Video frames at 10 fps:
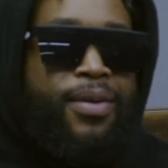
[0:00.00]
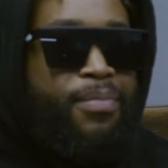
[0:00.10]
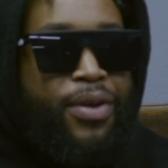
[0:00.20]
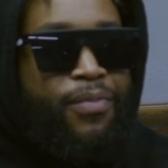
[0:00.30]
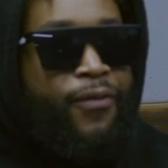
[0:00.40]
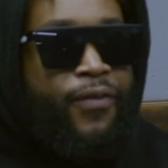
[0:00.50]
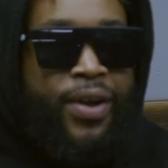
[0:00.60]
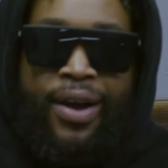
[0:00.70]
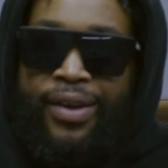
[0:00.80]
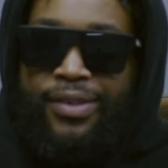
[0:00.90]
people
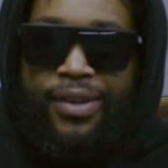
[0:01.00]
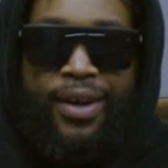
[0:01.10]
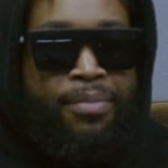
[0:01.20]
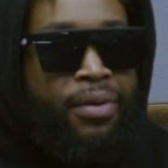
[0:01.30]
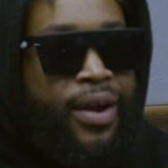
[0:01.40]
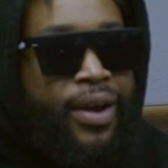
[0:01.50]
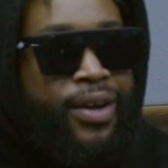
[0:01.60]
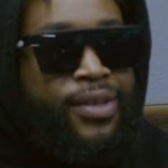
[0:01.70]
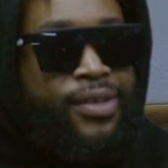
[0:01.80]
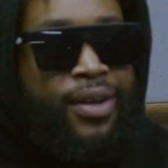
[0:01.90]
flocking to their
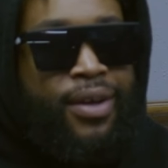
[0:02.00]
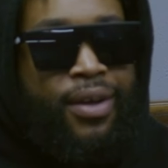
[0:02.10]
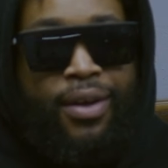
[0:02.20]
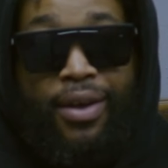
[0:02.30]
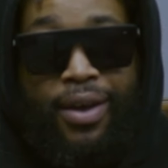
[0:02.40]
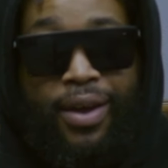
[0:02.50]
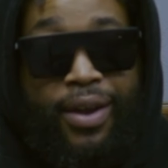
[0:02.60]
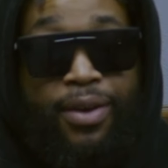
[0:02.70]
brands, and